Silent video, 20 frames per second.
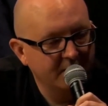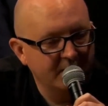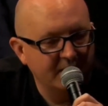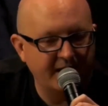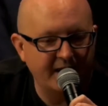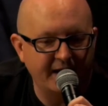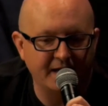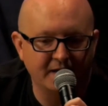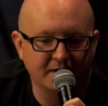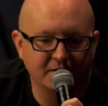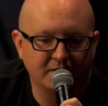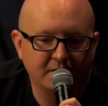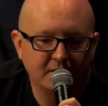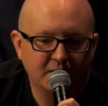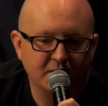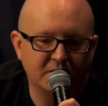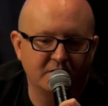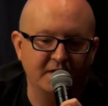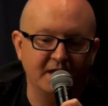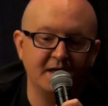And
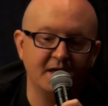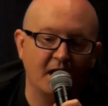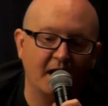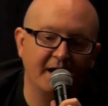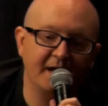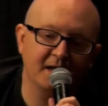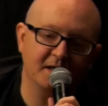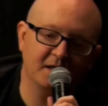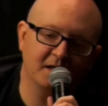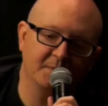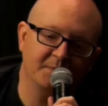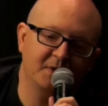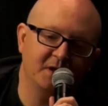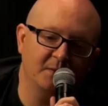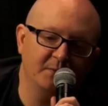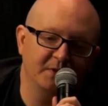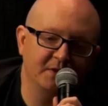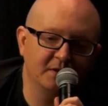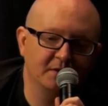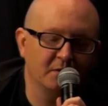then I ended up coming
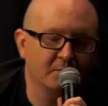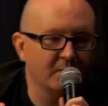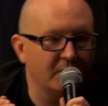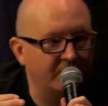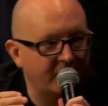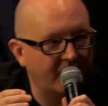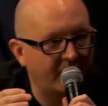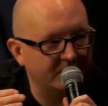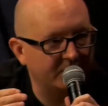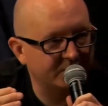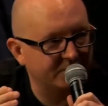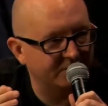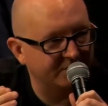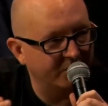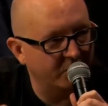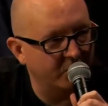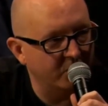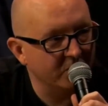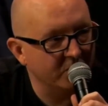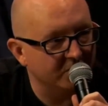in around House of
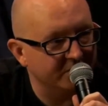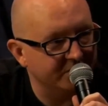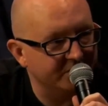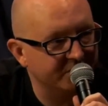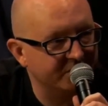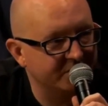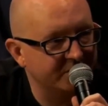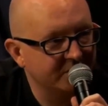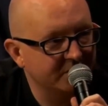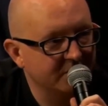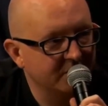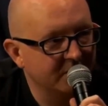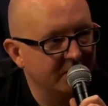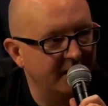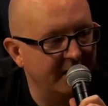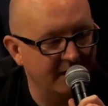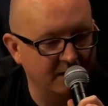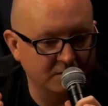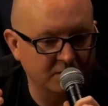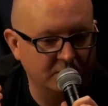Wolves,
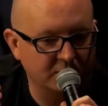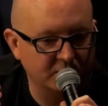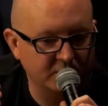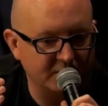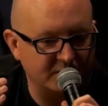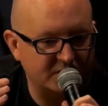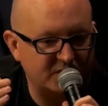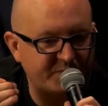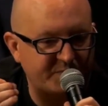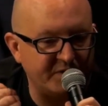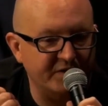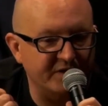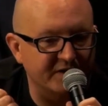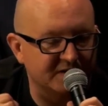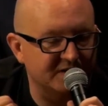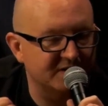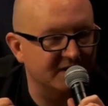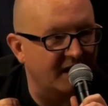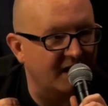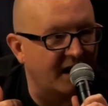and the experience
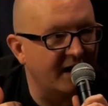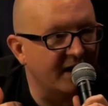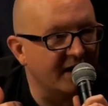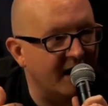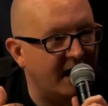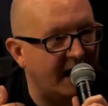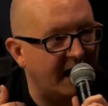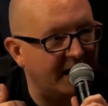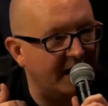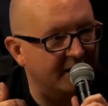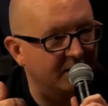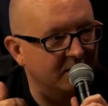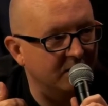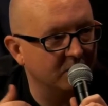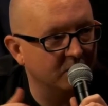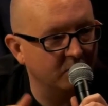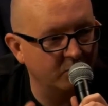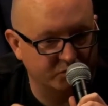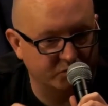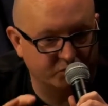that I had
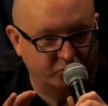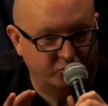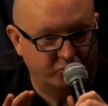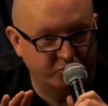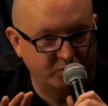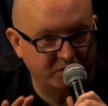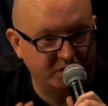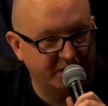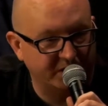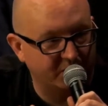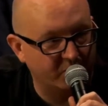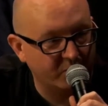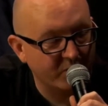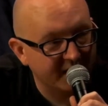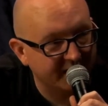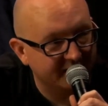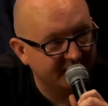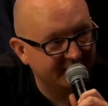was really great.